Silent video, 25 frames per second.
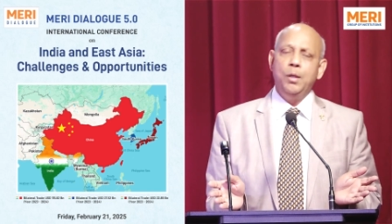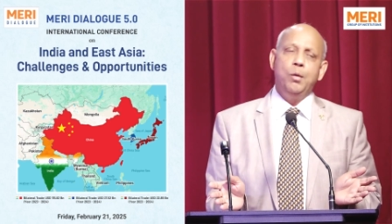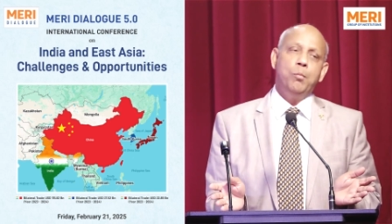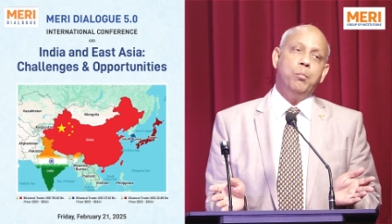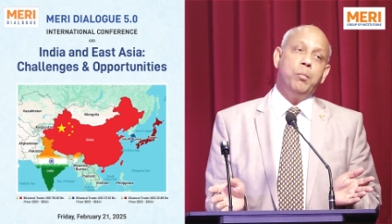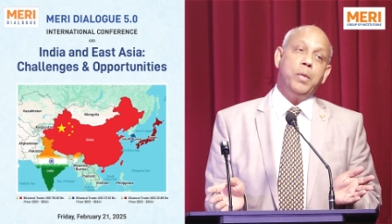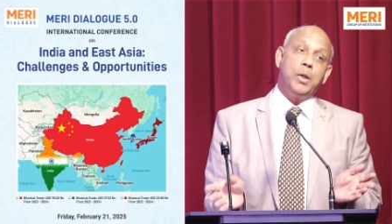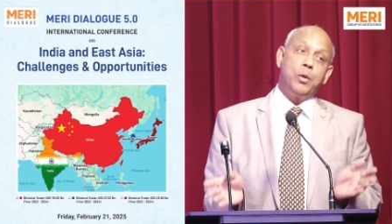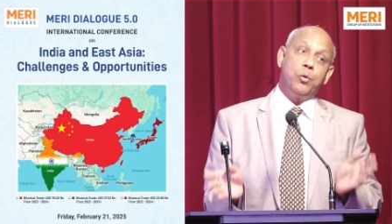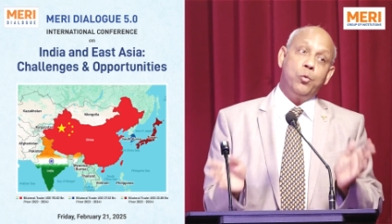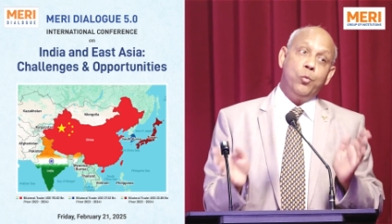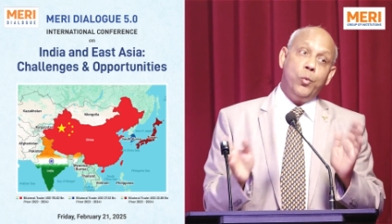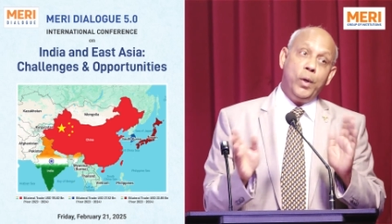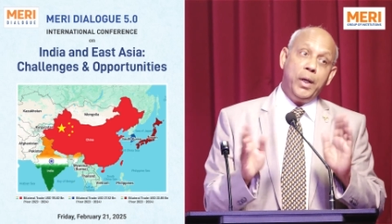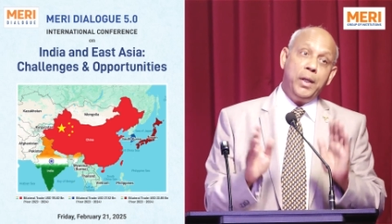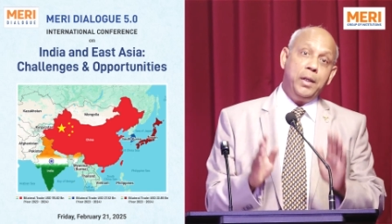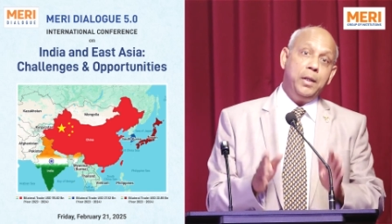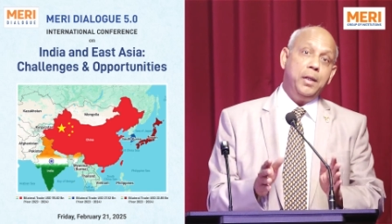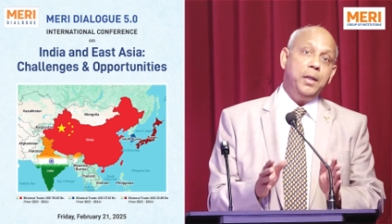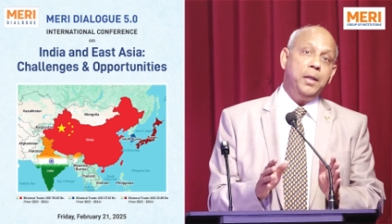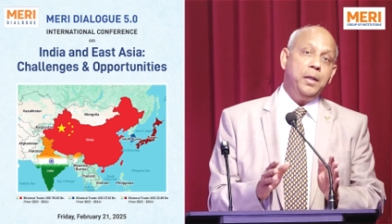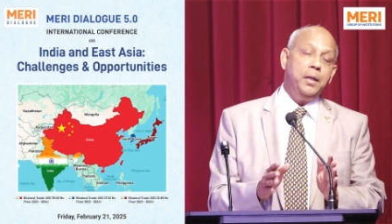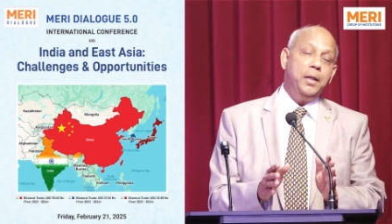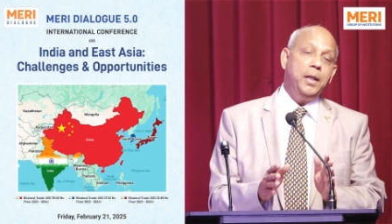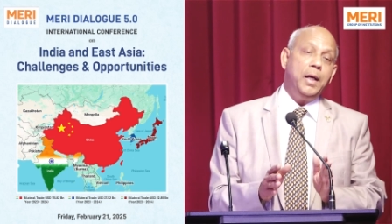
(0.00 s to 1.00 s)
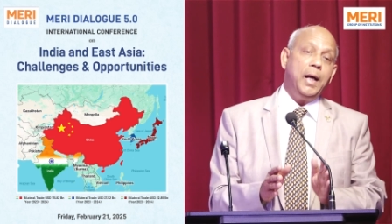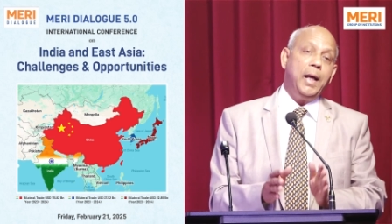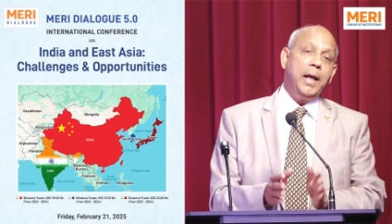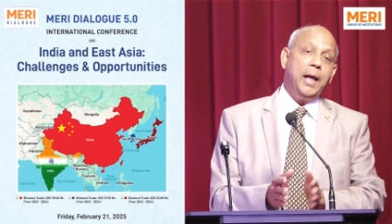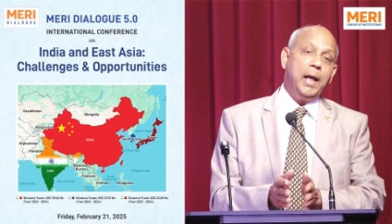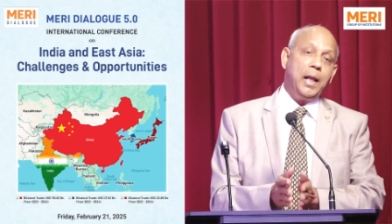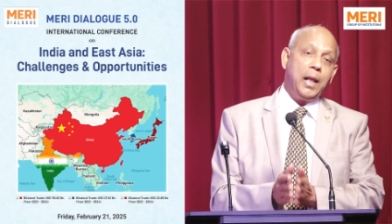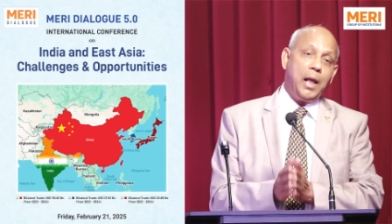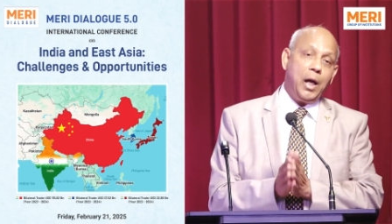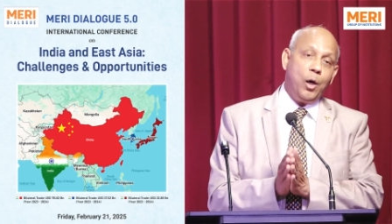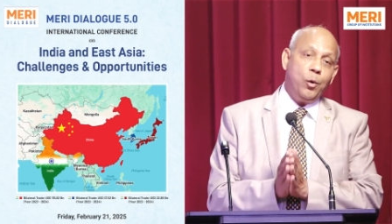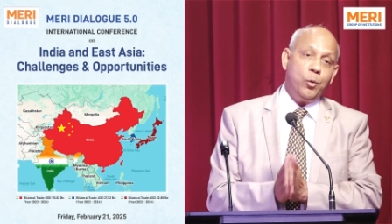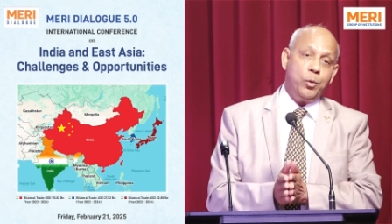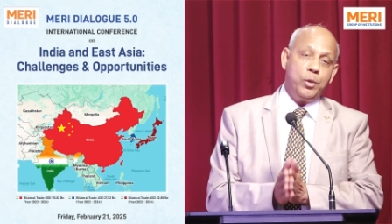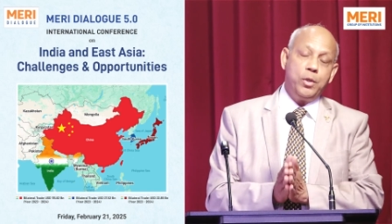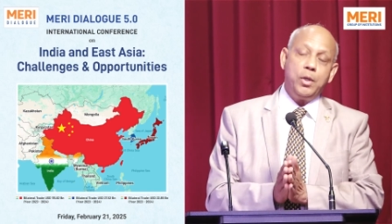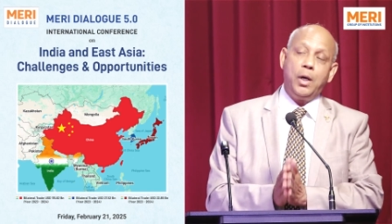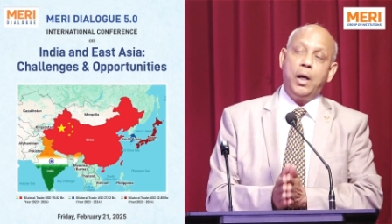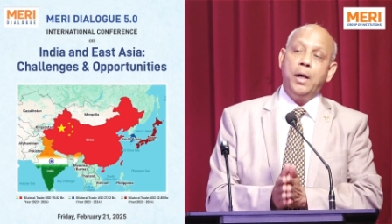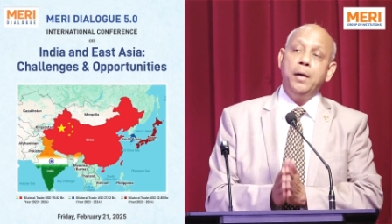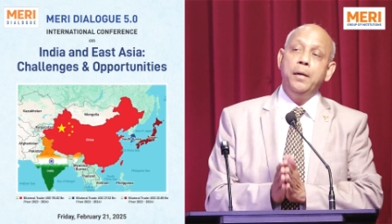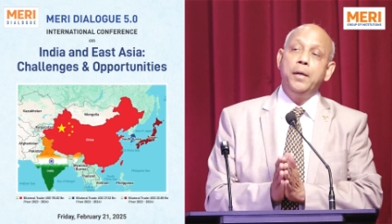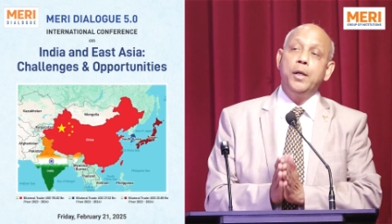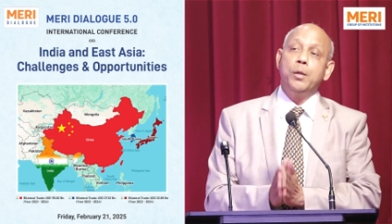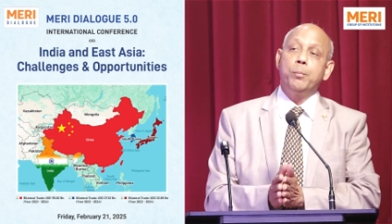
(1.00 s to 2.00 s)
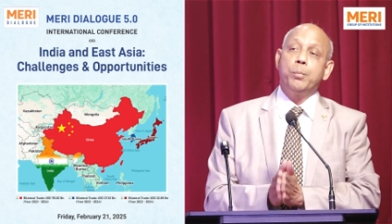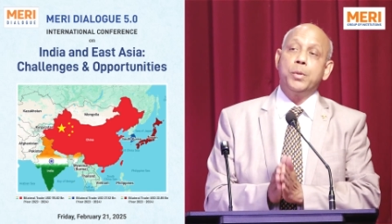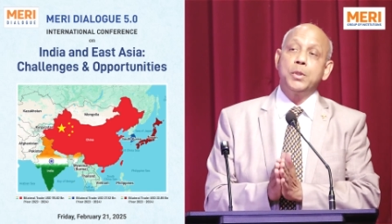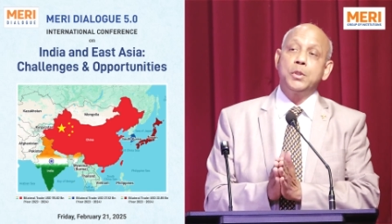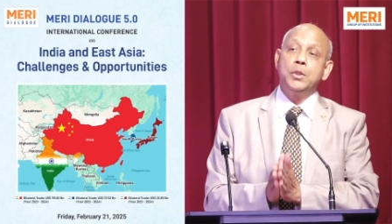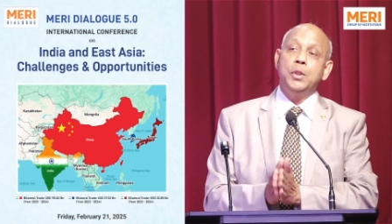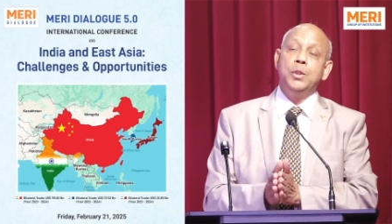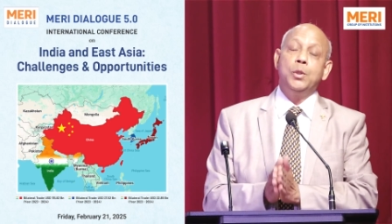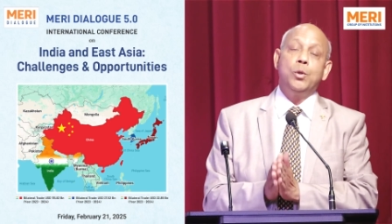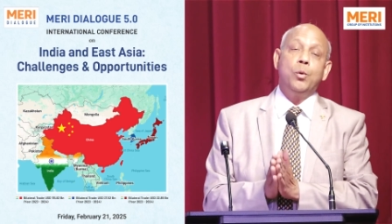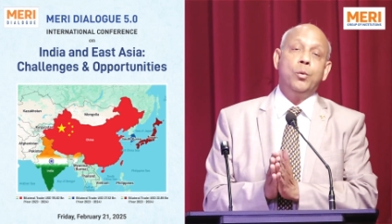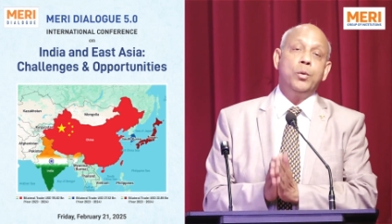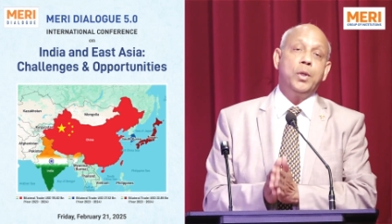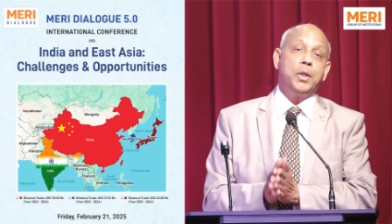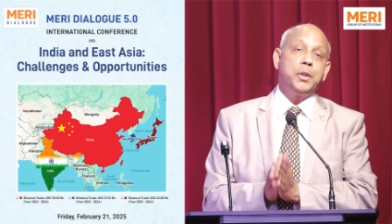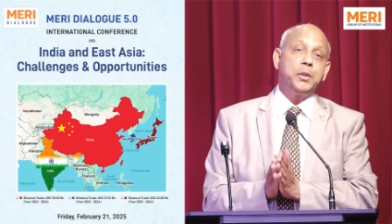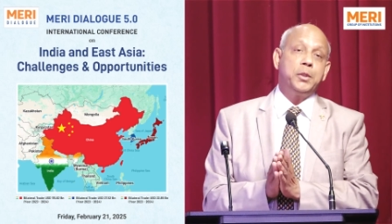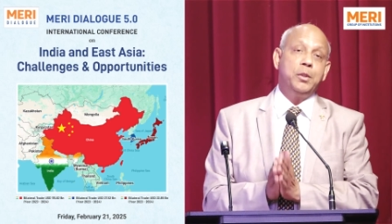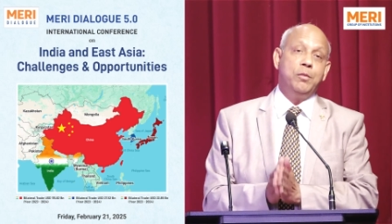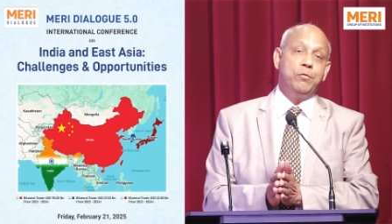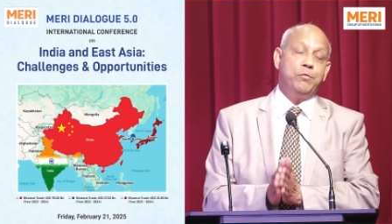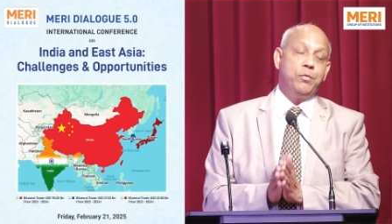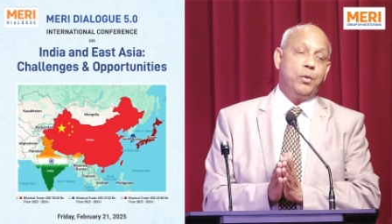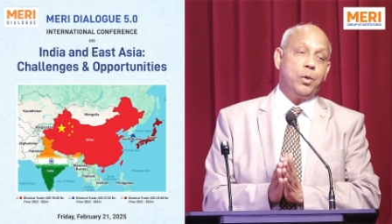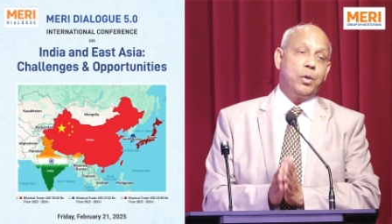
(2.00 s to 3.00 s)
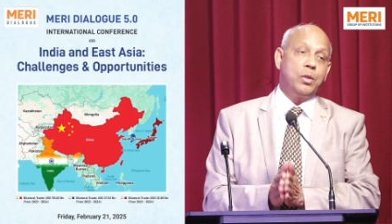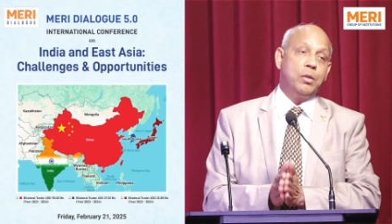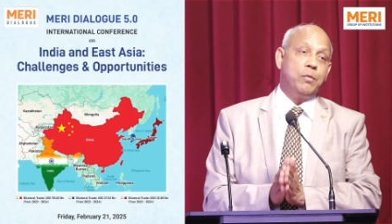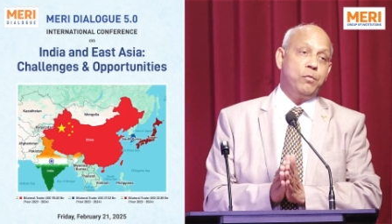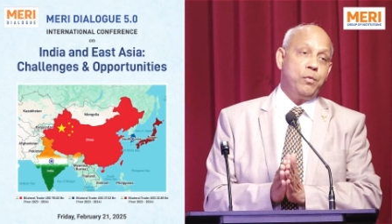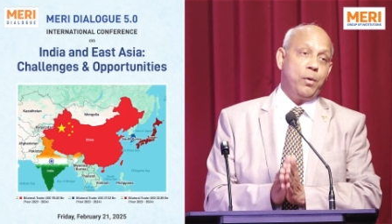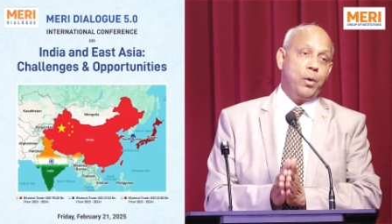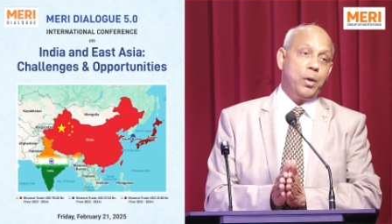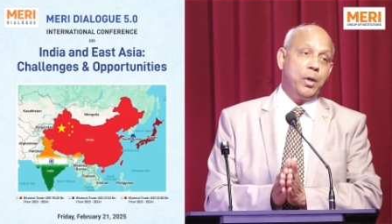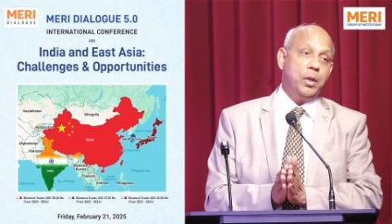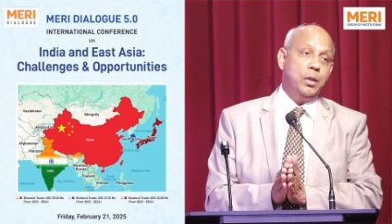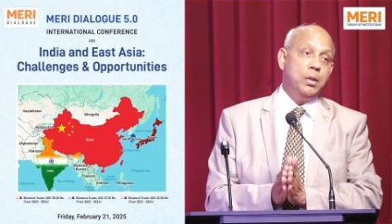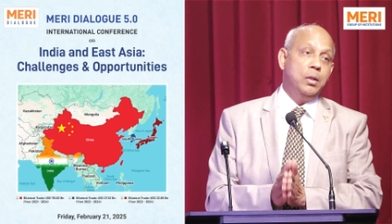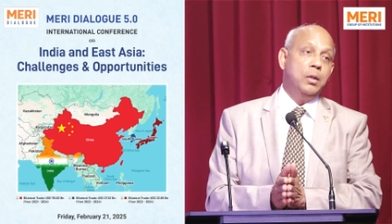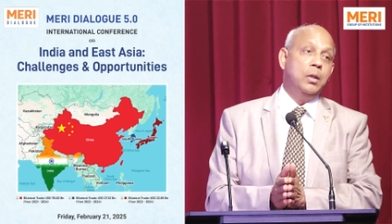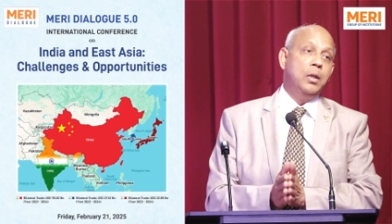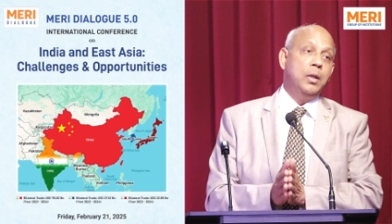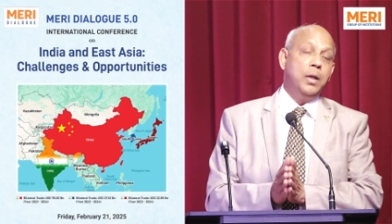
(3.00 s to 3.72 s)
But when India allowed 100% ownership for the foreign